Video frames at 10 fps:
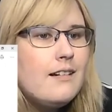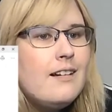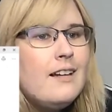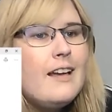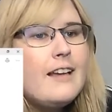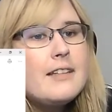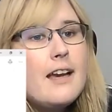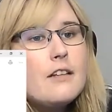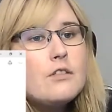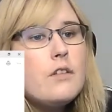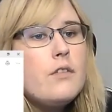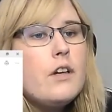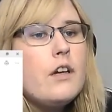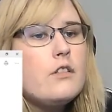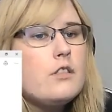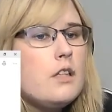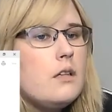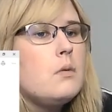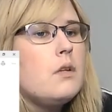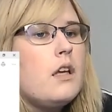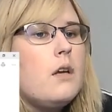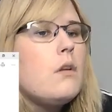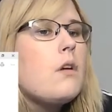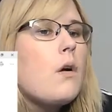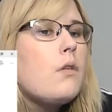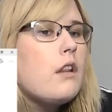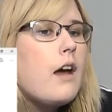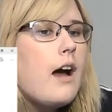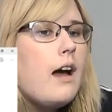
It's actually very understandable that he would go to that.